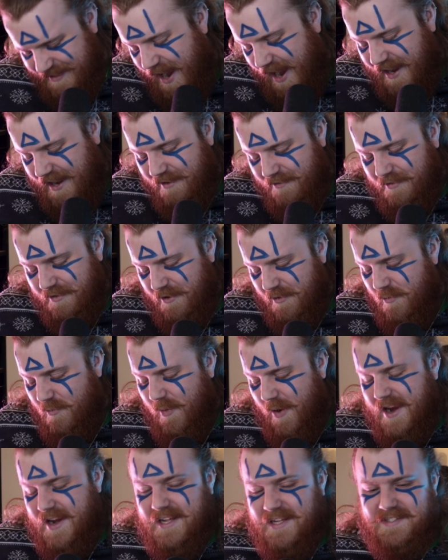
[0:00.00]
I love that
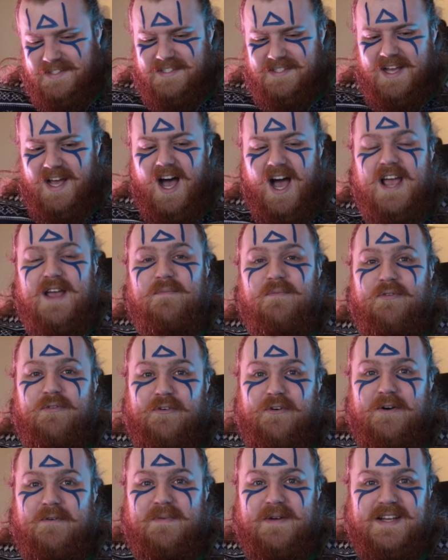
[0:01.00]
when it's time
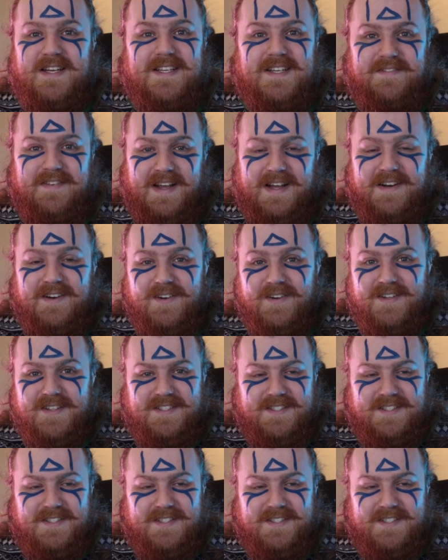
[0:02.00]
for a bit of anal.